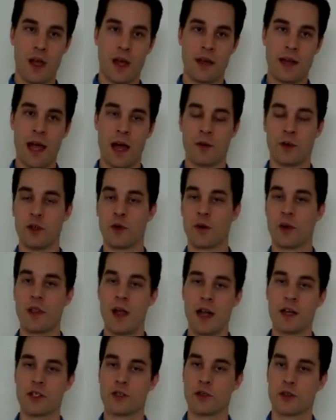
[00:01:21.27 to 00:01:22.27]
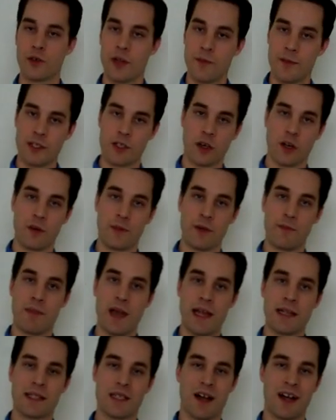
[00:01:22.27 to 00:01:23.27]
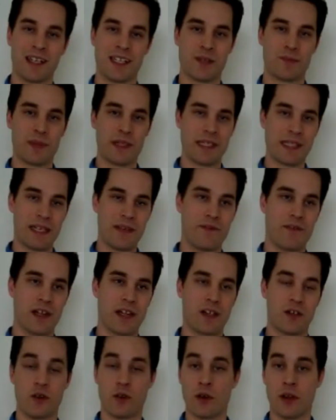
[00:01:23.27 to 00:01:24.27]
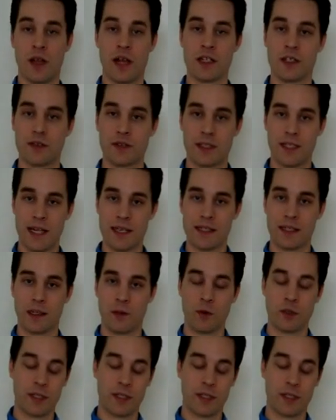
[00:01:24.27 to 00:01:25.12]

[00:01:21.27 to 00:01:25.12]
Now, neurological treatments are going to be based on specific neurological testing.